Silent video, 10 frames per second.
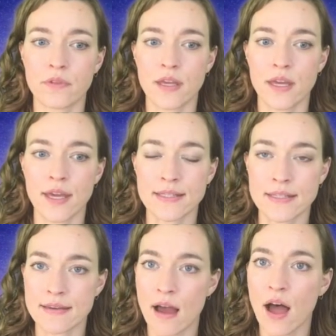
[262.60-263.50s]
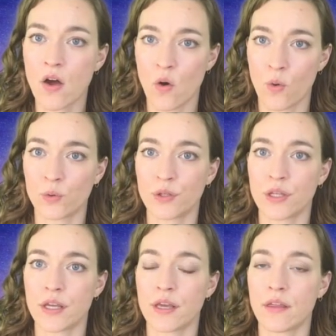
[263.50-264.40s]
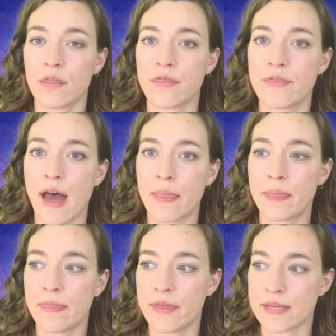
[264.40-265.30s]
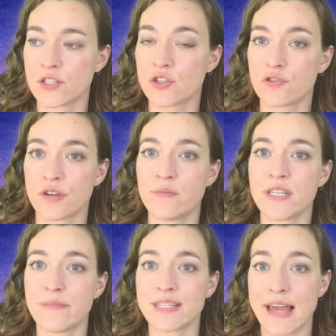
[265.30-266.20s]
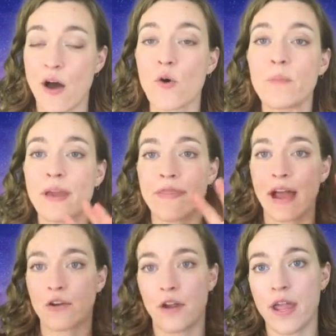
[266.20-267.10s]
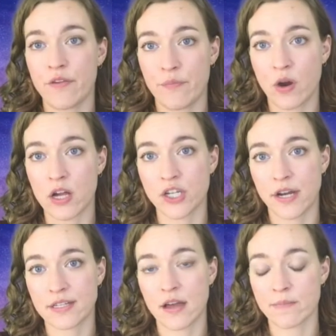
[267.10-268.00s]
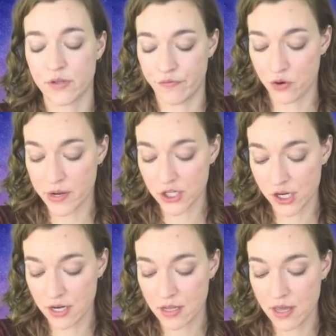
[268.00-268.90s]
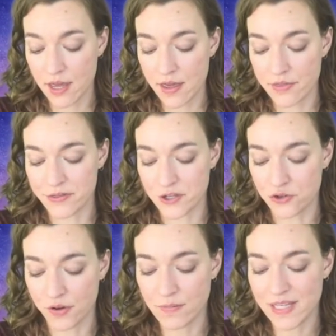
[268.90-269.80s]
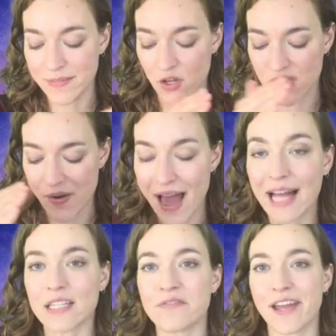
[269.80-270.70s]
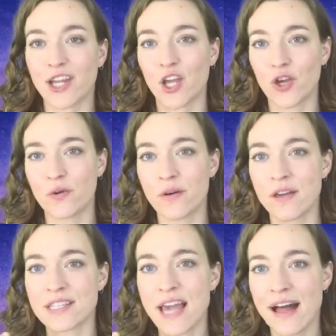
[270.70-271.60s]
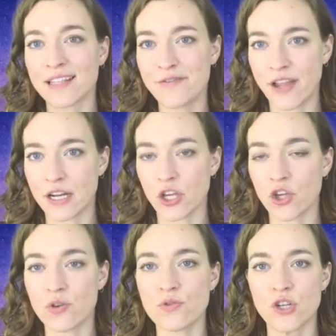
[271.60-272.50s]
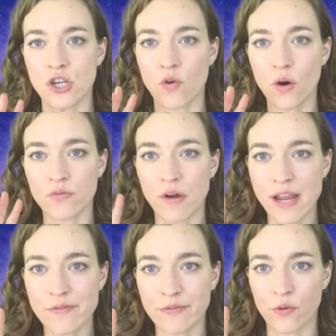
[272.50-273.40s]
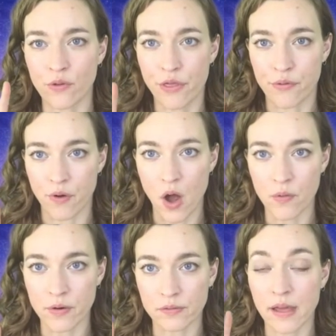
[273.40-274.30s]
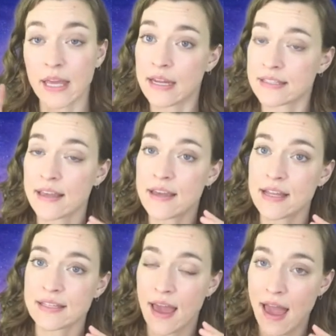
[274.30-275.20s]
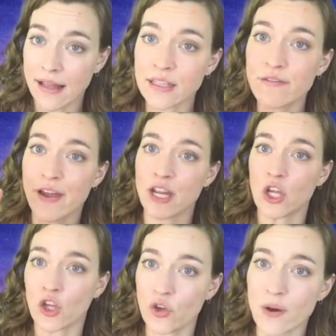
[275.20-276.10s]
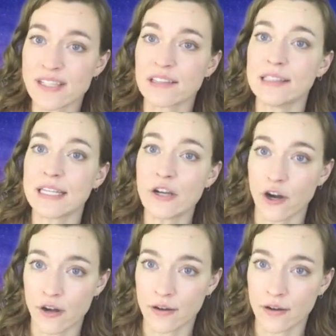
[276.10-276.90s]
It's not only that this dream team is helping that creative project come to fruition. The dream team is also elevating you. It's elevating you to your rightful throne. Like it is elevating you as a leader.